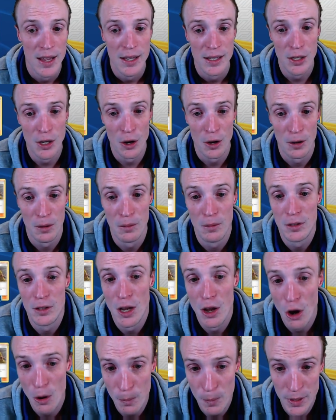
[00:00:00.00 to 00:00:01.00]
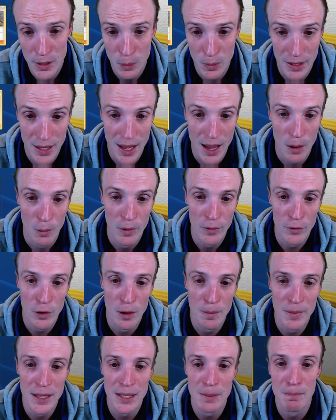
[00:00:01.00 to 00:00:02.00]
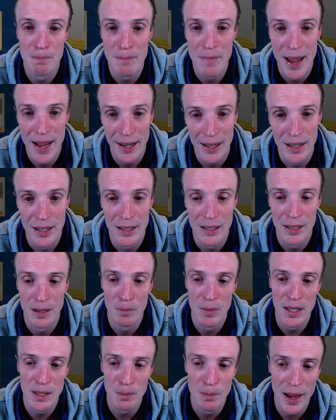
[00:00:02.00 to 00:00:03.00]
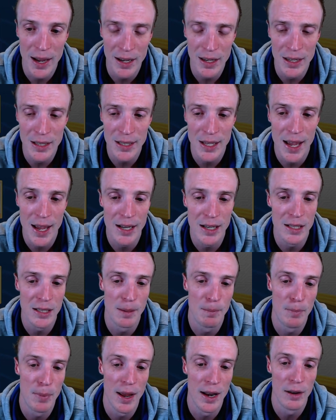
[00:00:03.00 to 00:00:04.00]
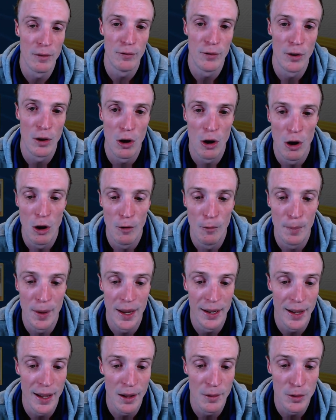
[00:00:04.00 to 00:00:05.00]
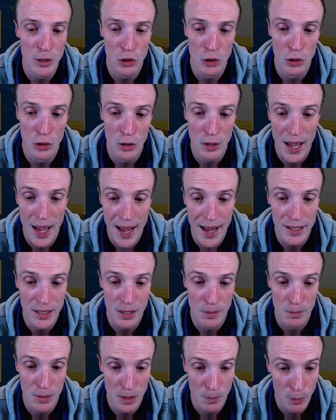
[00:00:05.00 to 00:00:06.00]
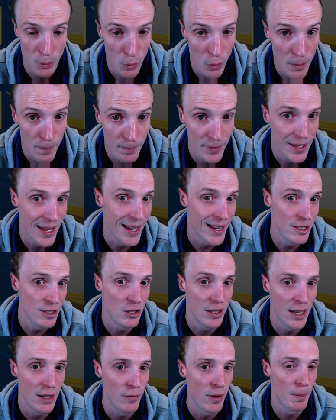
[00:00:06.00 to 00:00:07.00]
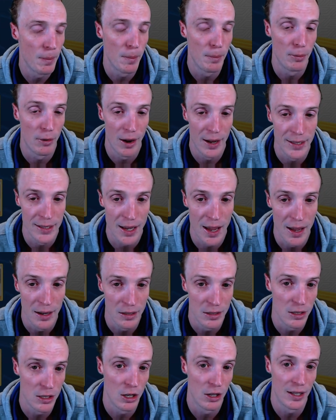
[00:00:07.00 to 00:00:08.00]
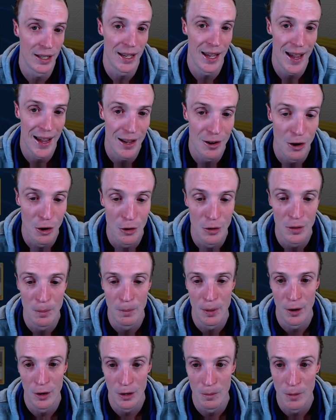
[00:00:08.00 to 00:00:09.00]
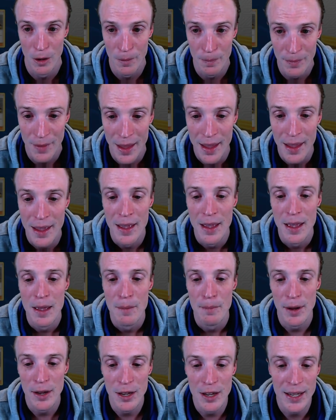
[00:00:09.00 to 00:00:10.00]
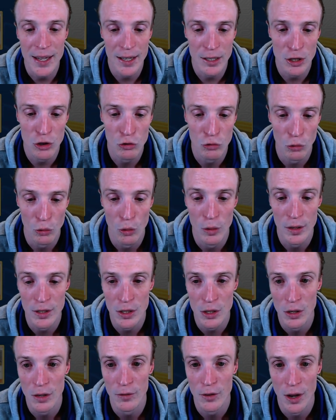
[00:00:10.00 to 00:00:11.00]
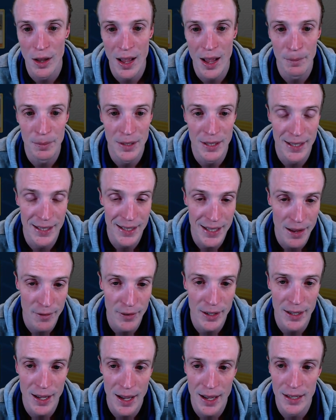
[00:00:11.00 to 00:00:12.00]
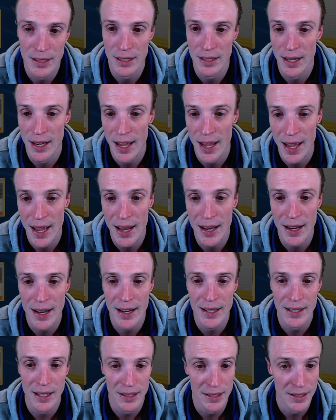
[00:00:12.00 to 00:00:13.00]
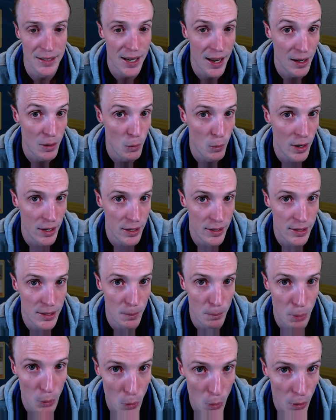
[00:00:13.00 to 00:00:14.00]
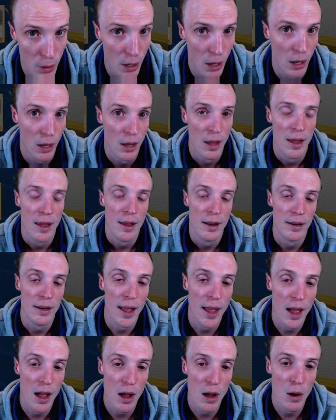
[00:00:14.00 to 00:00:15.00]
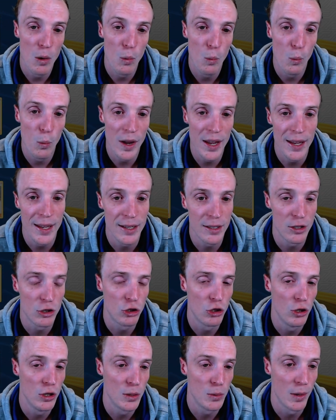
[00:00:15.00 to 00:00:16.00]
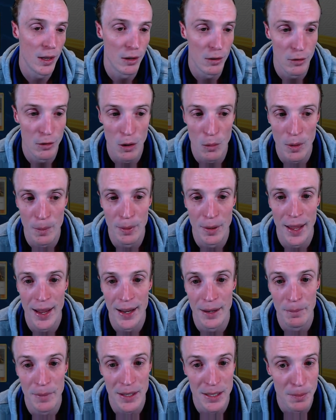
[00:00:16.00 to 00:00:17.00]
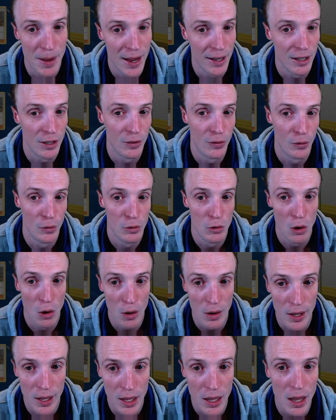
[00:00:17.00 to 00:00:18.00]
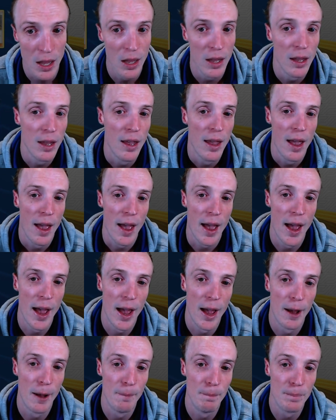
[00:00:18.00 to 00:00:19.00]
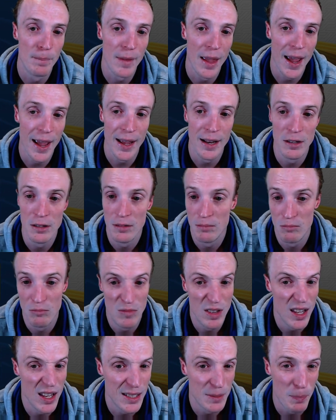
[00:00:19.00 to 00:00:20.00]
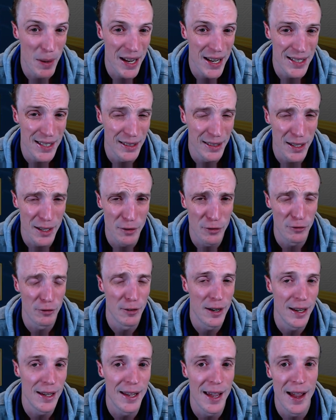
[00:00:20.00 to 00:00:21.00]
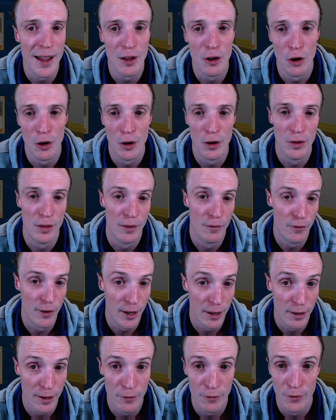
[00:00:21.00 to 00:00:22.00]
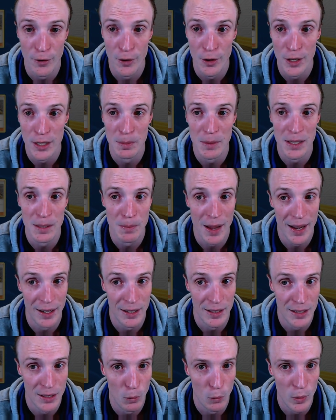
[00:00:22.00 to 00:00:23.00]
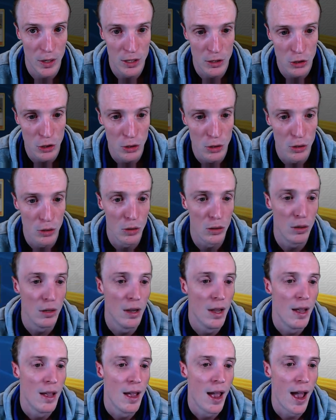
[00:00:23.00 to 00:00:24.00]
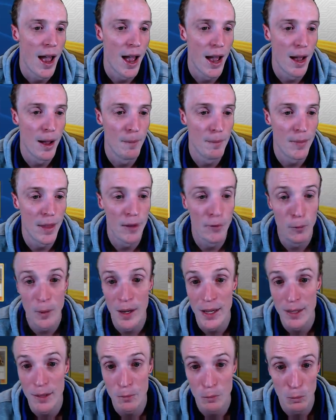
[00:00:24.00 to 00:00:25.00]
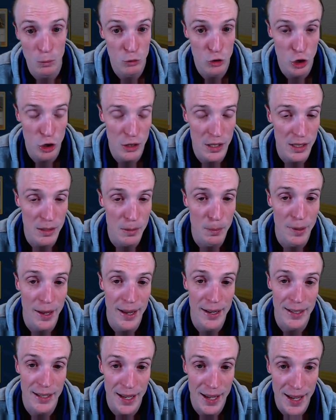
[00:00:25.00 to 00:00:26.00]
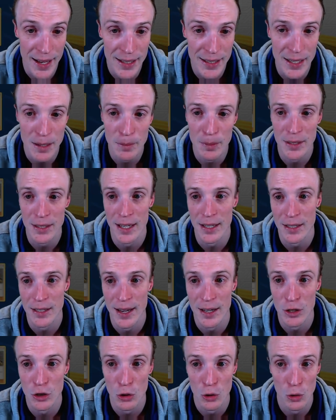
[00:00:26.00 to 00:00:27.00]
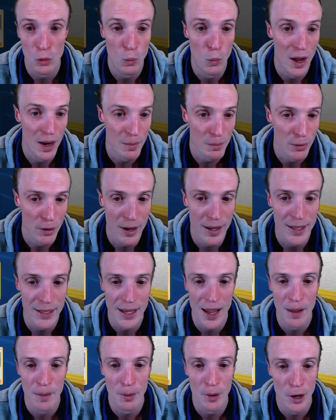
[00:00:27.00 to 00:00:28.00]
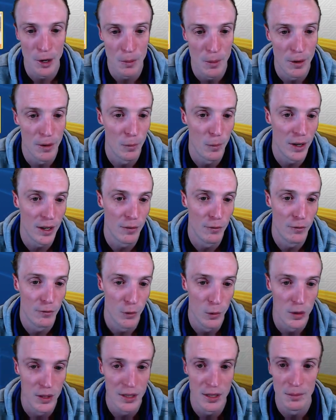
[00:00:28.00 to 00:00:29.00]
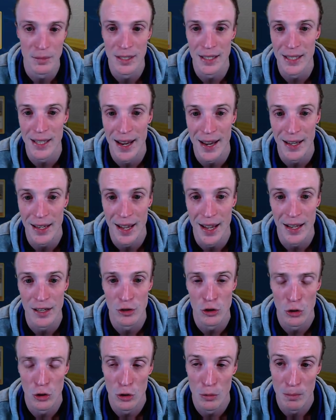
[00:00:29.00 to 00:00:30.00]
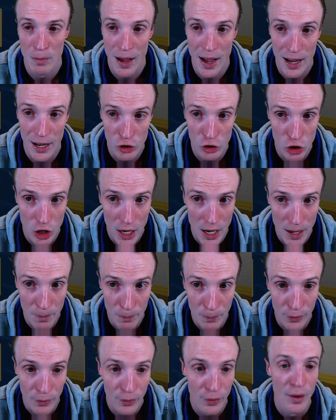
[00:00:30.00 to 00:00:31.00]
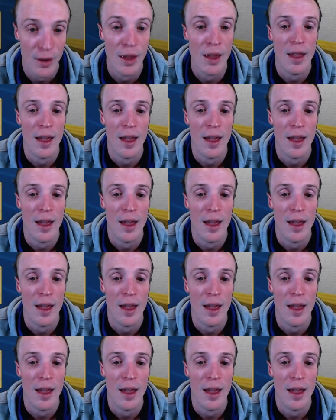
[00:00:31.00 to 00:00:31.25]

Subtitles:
So, to help us with that, we've got Mismagius. And Mismagius adds the benefit of being able to add some support. Yes, you give up a prize card because you've got to KO the Pokemon, but you get to draw until you've got up to 7 cards in your hand and doesn't take away your supporter. Now, we get to choose whether or not we're playing Mismagius or not here, and it's basically a free KO, the very first Mismagius that we do. If we're choosing to play Diancie, because that's our 2/1 prize card Pokemon, we can force them to take out 2 MarshChamps.